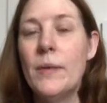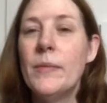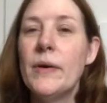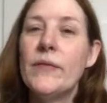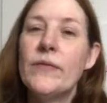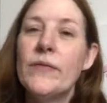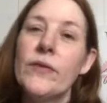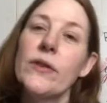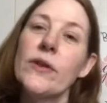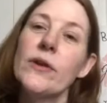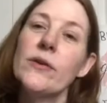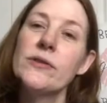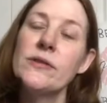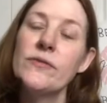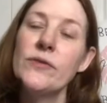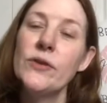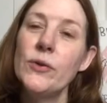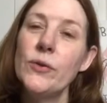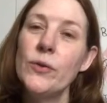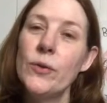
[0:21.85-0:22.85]
But for those
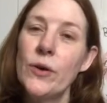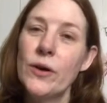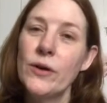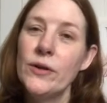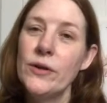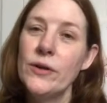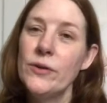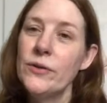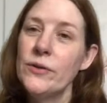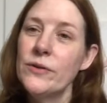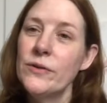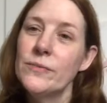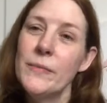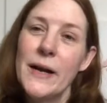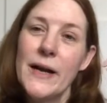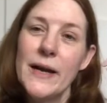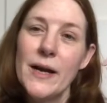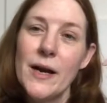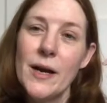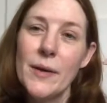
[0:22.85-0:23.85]
of you who are new to
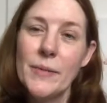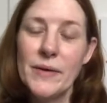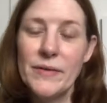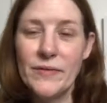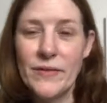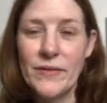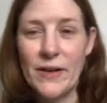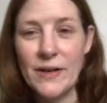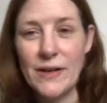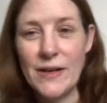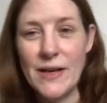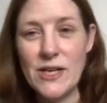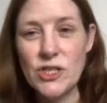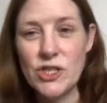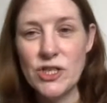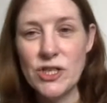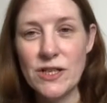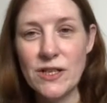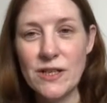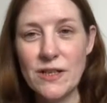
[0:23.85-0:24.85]
makeup and
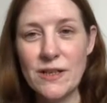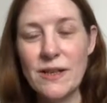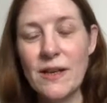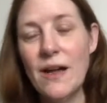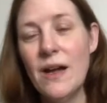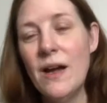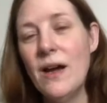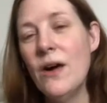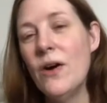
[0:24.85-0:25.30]
foundation,